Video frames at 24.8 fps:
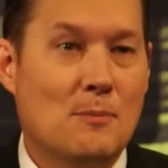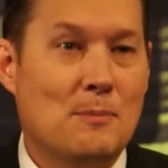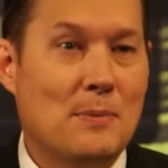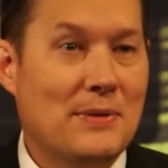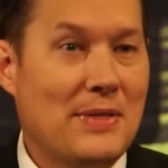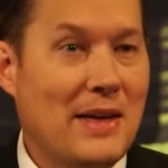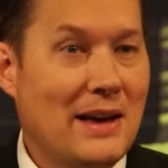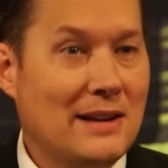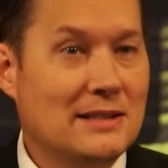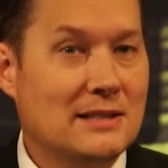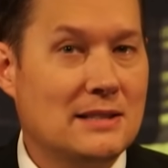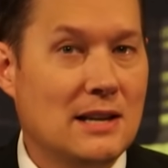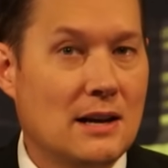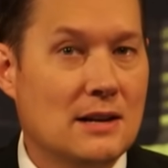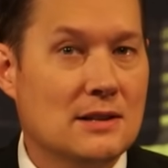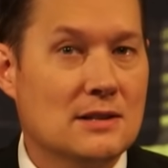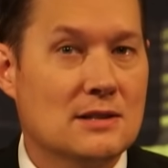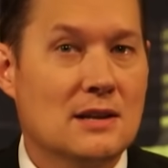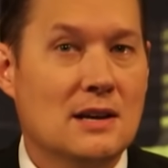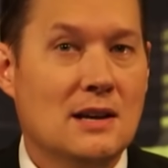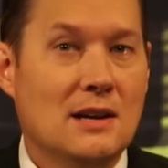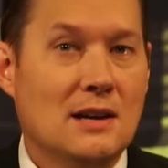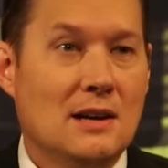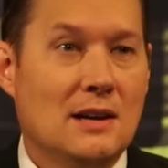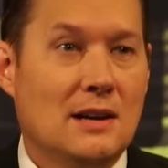But that
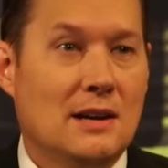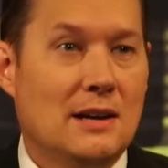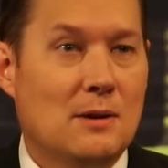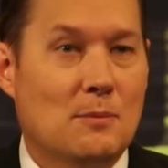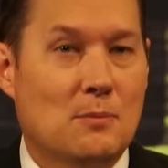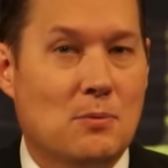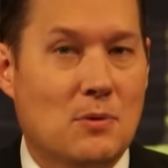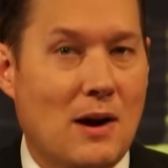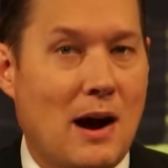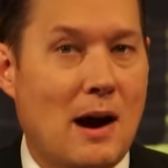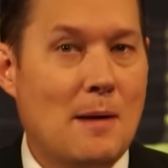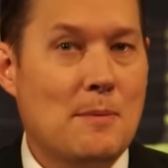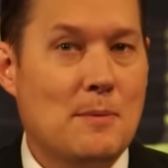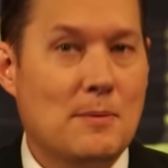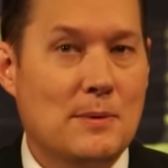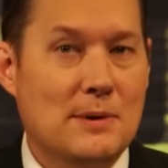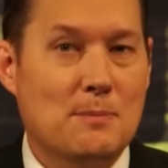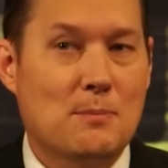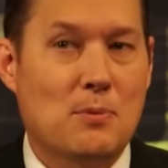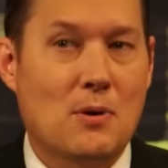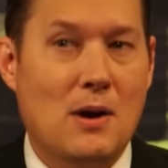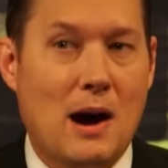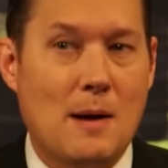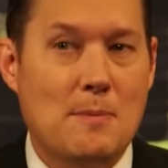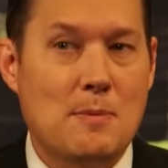does, you know, probably
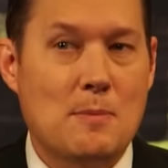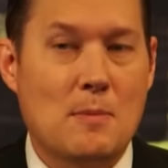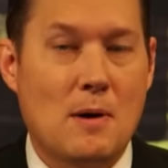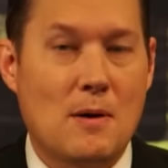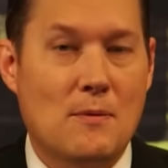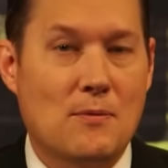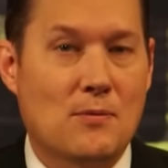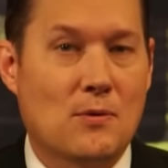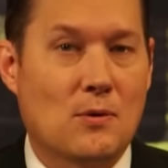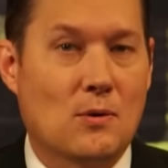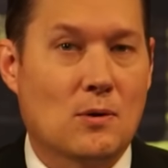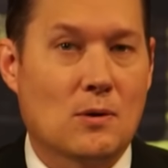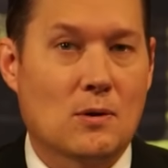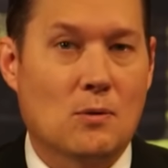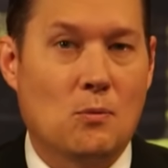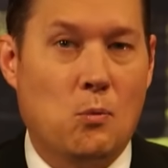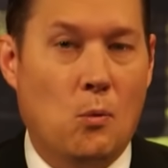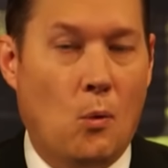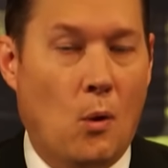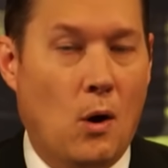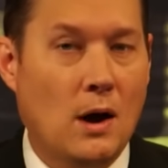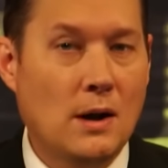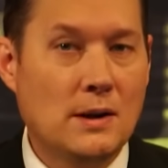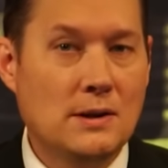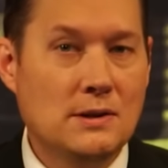prop him up for
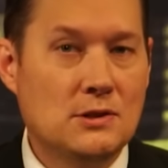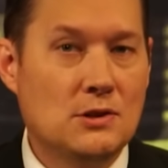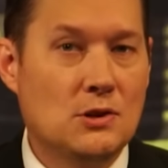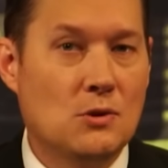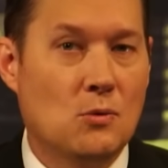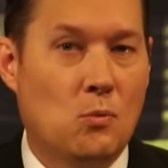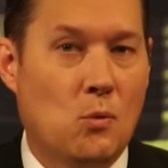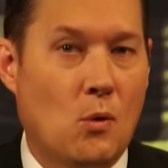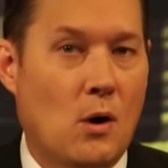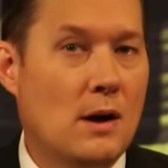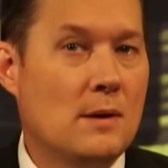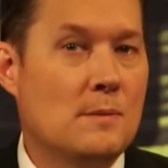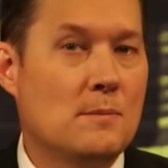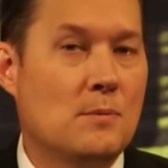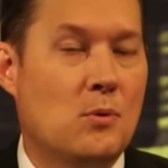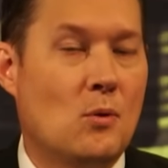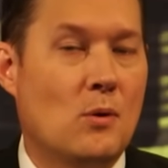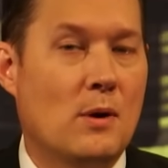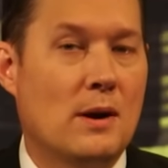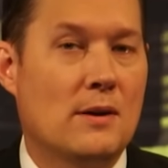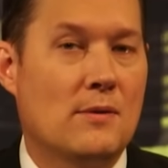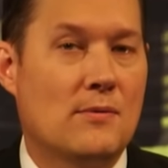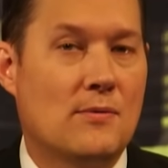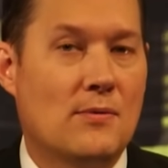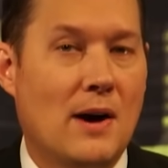1 to
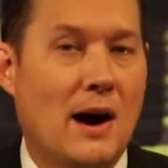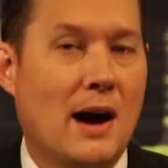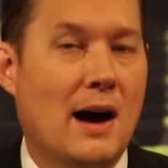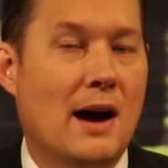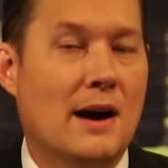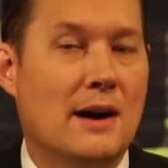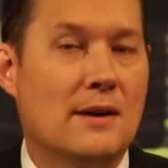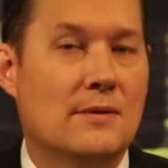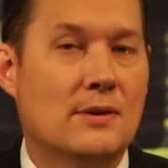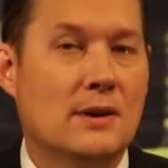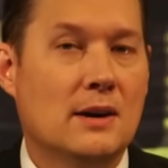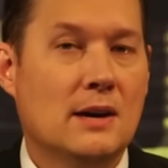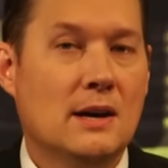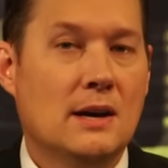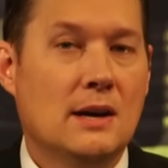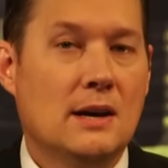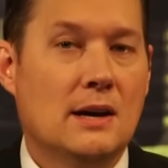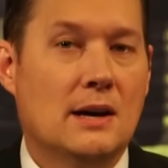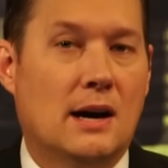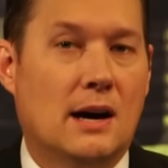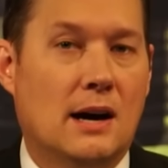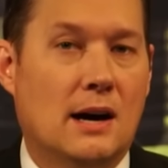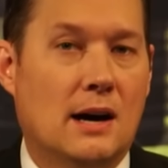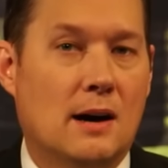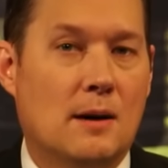
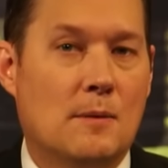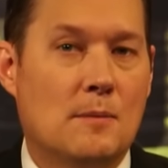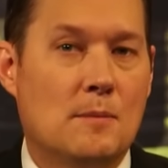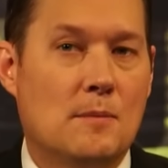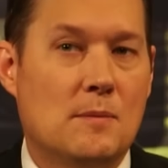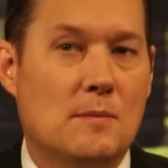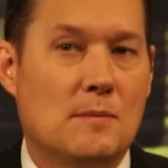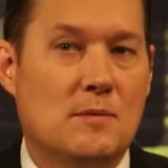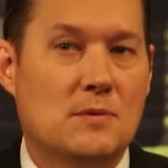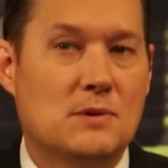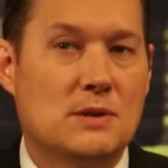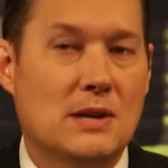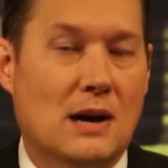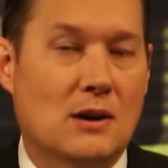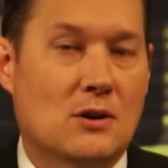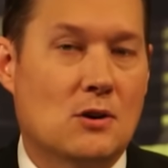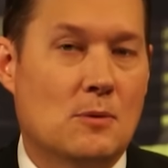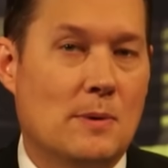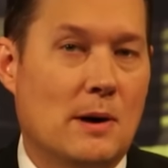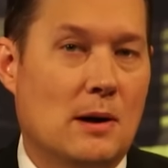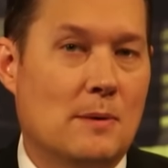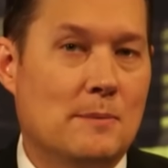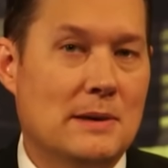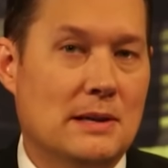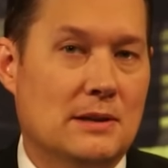1.5 Taco
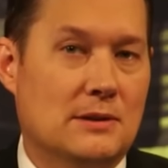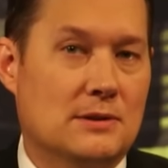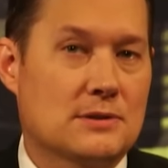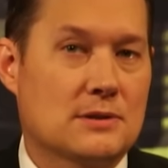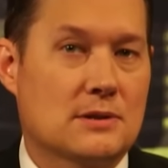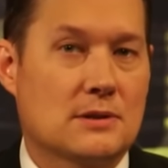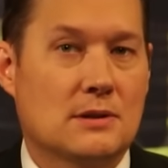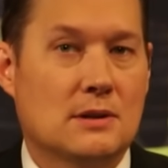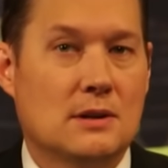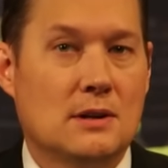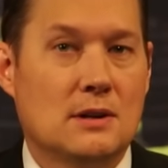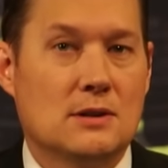Bell meals.